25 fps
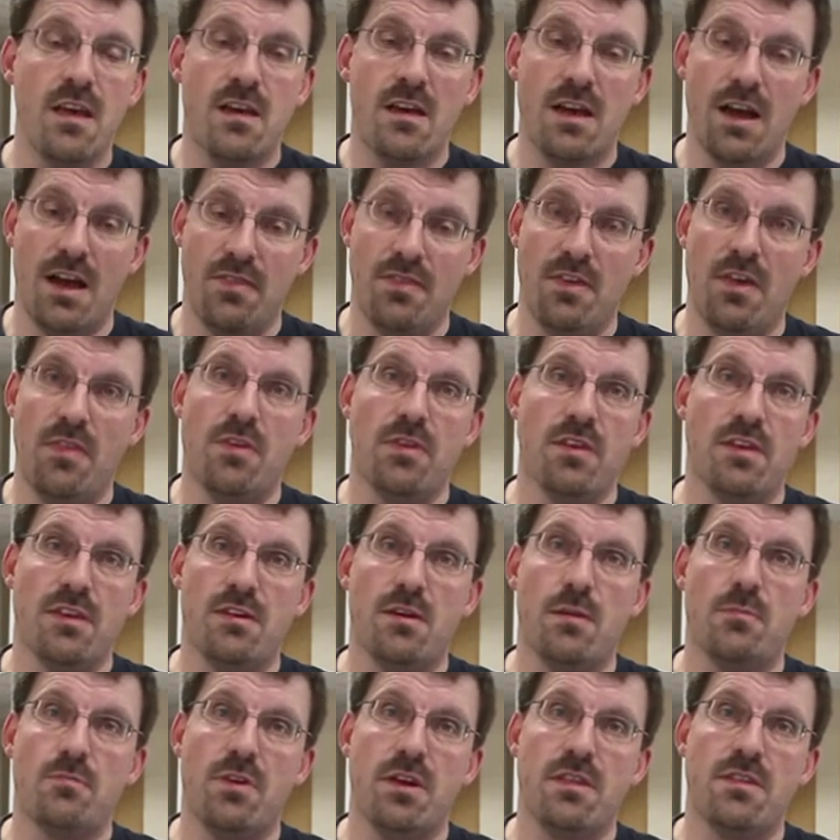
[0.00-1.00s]
and then the
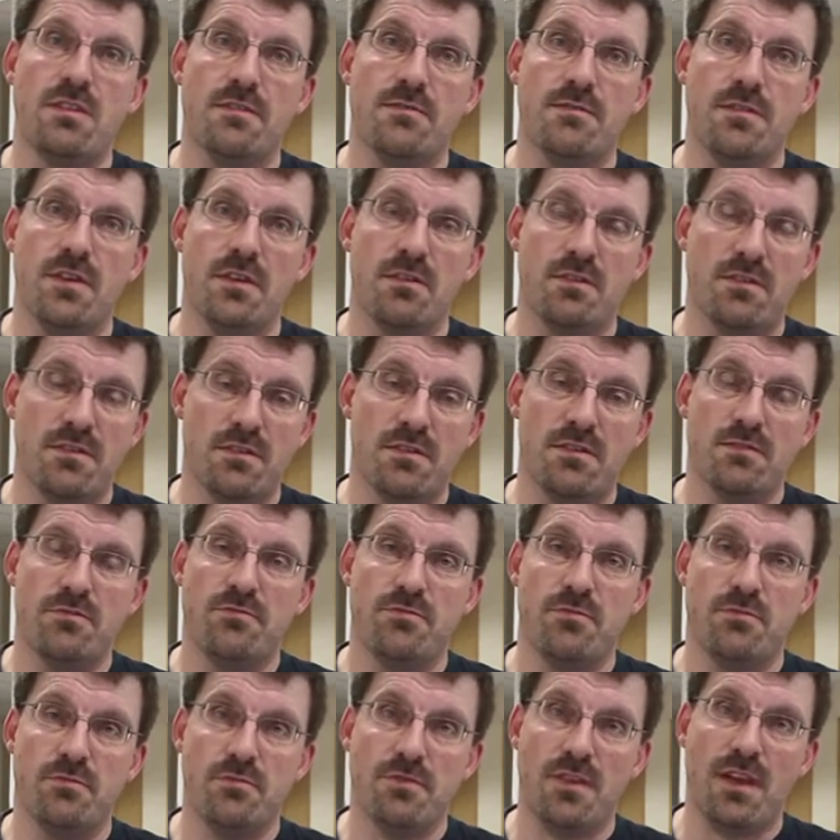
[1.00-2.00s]
comprehensive notes
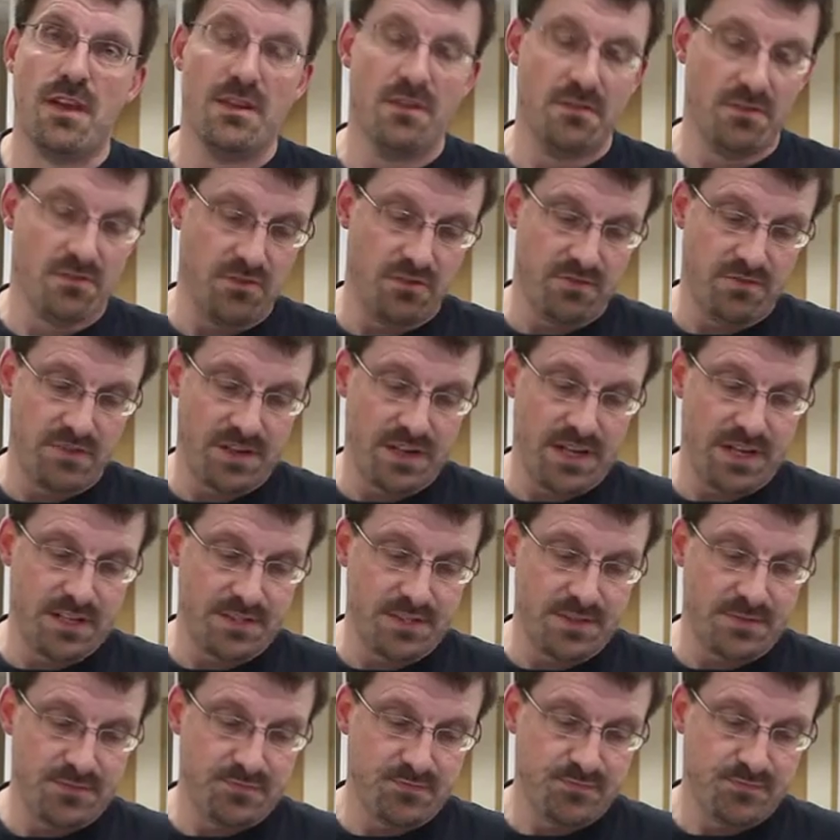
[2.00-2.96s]
taken during the lecture.